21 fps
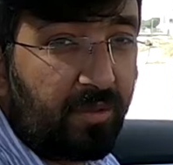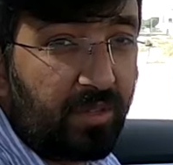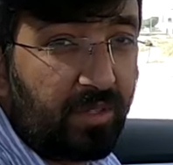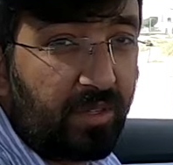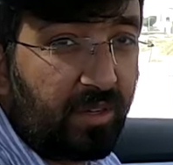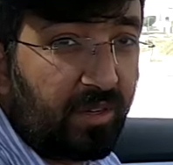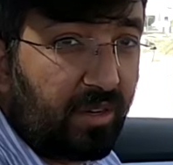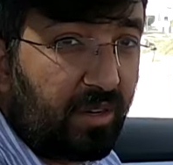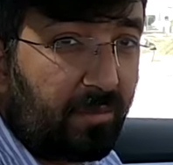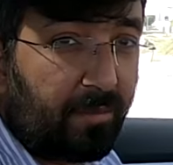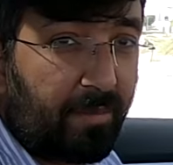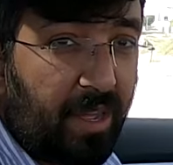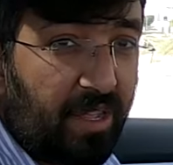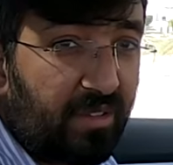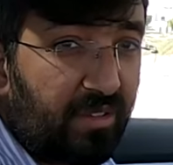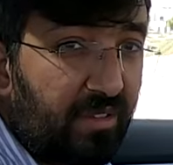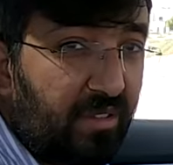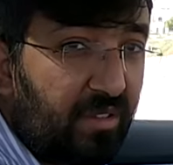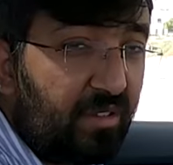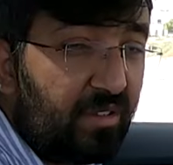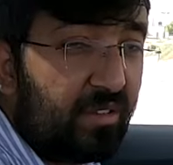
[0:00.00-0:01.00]
the rear
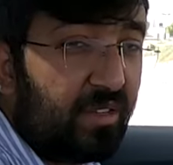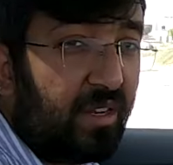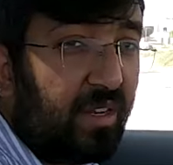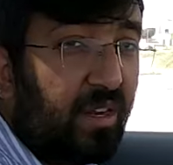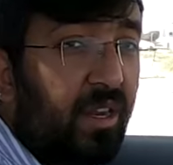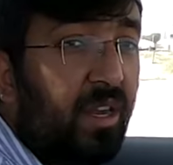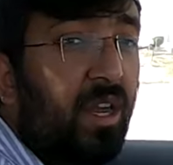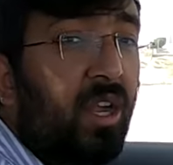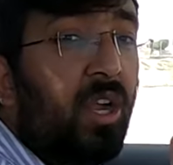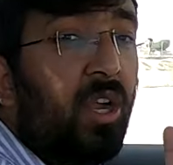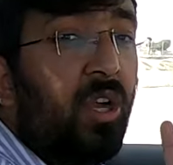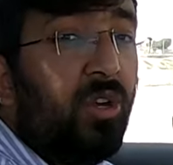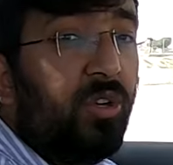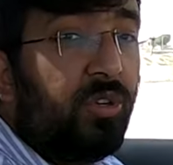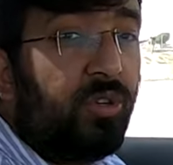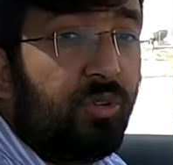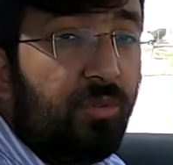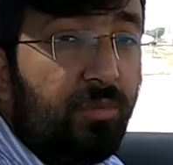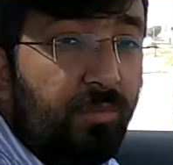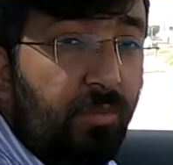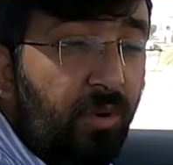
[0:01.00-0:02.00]
passengers there are
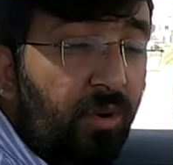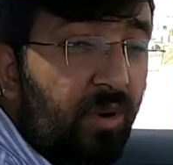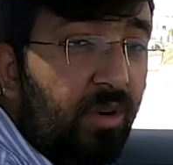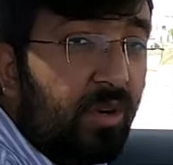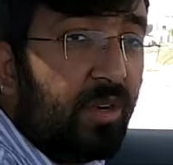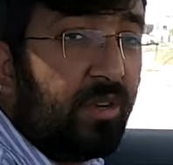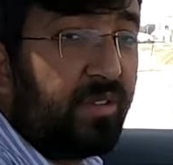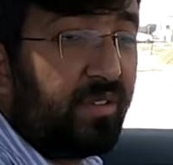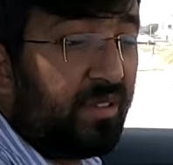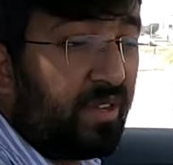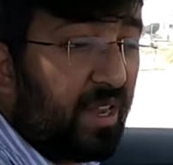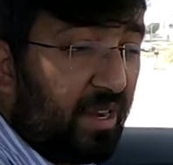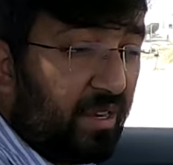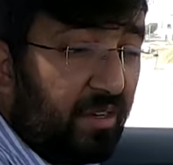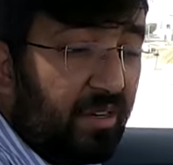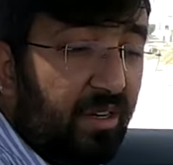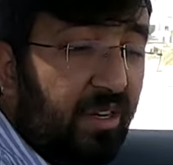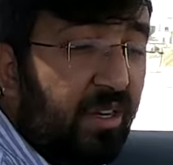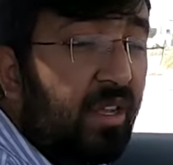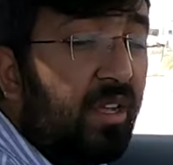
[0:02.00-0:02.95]
two more standard